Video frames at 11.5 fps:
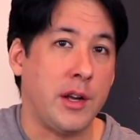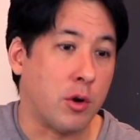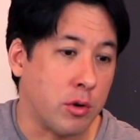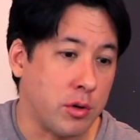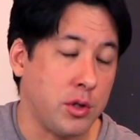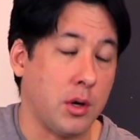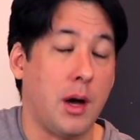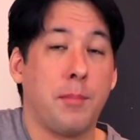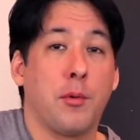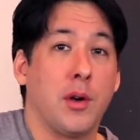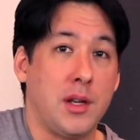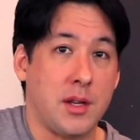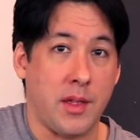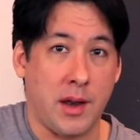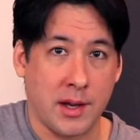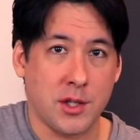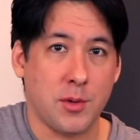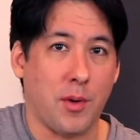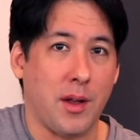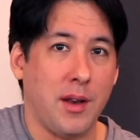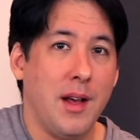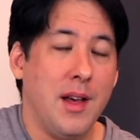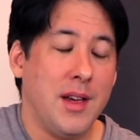in order to upgrade to the next one.